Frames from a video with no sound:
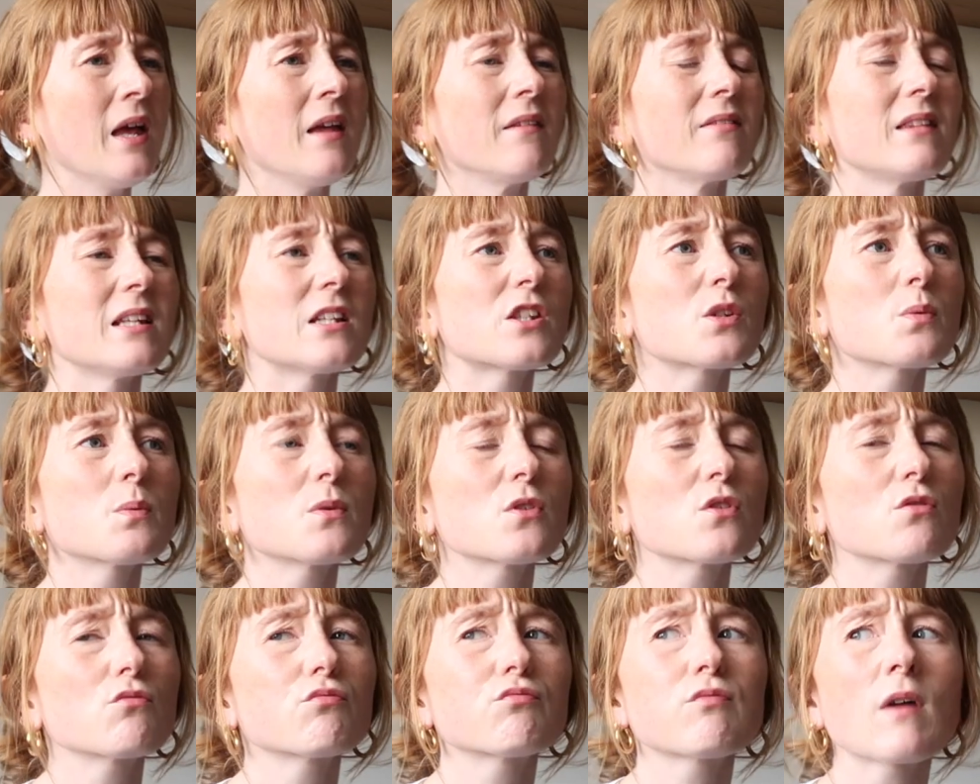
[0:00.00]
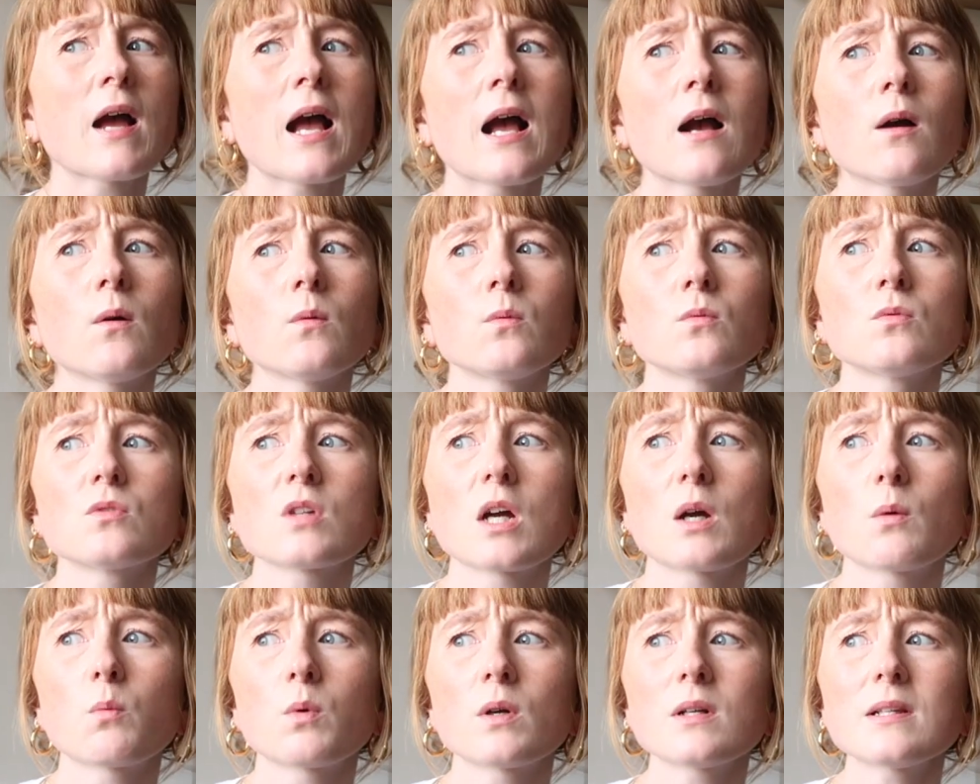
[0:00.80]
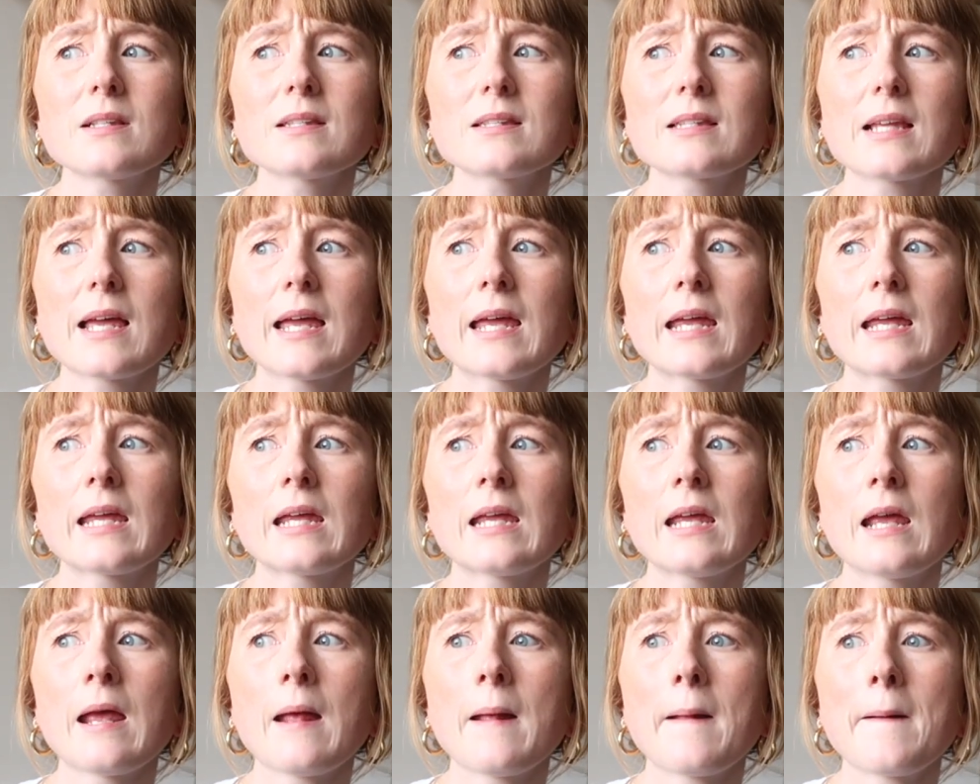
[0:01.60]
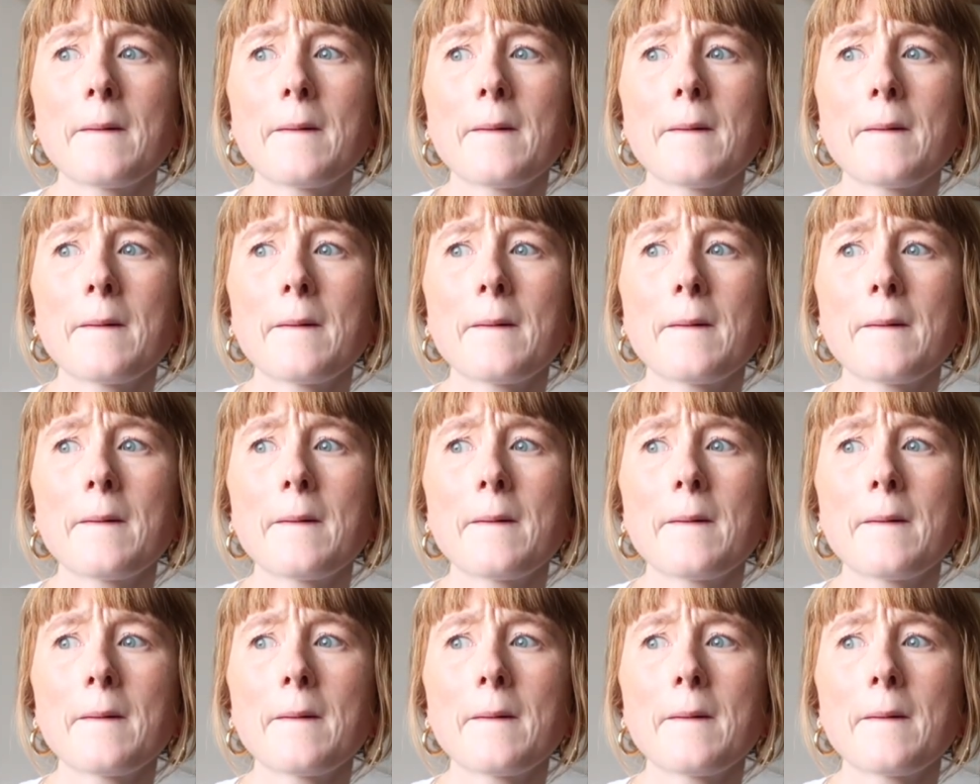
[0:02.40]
This was around, I want to say